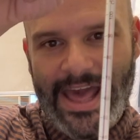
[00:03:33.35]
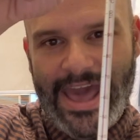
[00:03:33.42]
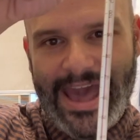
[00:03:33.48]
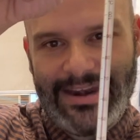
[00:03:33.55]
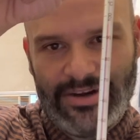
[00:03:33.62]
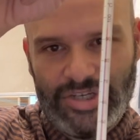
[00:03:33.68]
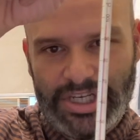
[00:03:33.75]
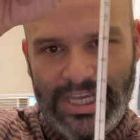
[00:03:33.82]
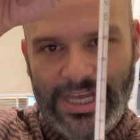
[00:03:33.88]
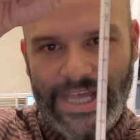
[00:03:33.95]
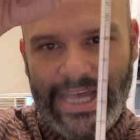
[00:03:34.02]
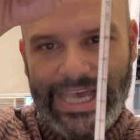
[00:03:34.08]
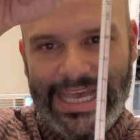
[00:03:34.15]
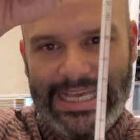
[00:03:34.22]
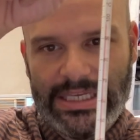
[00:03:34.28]
energy
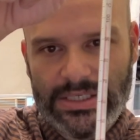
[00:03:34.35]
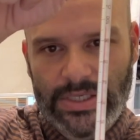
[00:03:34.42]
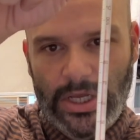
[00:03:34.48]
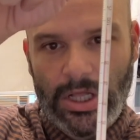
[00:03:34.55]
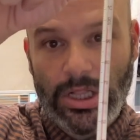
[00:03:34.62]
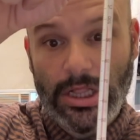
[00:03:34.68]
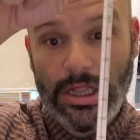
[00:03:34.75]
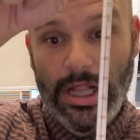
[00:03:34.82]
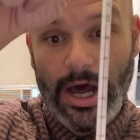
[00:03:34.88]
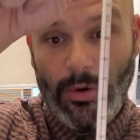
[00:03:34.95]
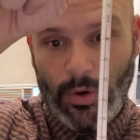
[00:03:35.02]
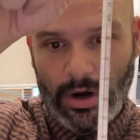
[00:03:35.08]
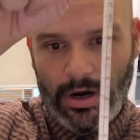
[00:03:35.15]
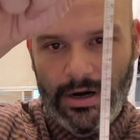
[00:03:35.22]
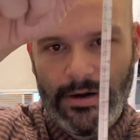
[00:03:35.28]
is
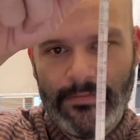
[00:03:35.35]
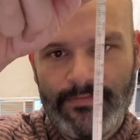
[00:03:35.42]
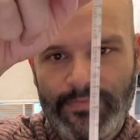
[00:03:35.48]
lower